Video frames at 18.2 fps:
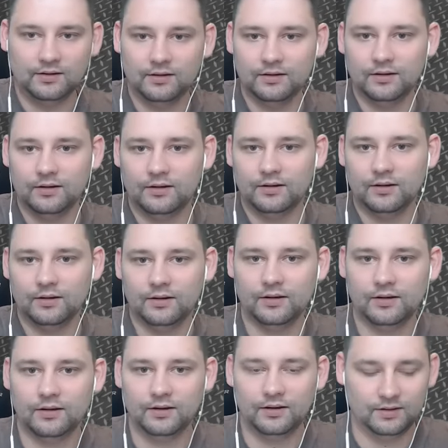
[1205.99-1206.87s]

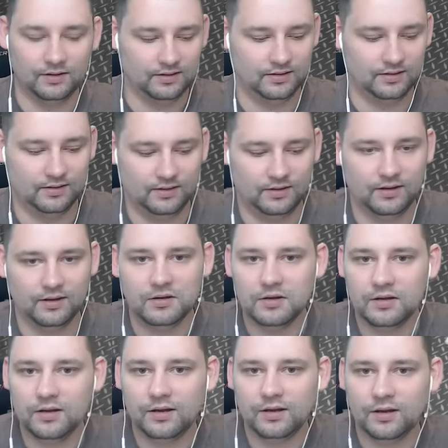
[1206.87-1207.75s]

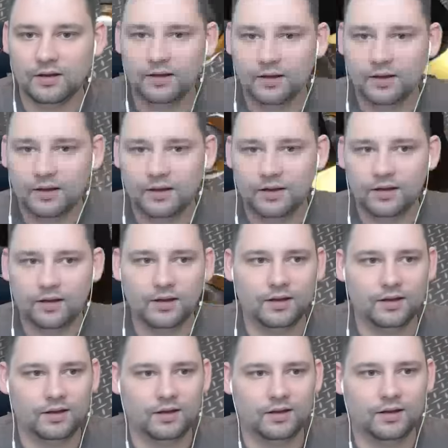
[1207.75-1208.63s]

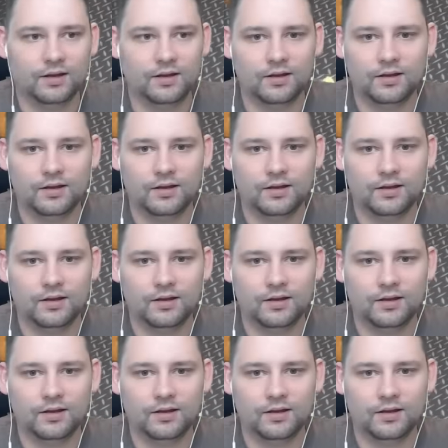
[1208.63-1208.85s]
Nothing is said.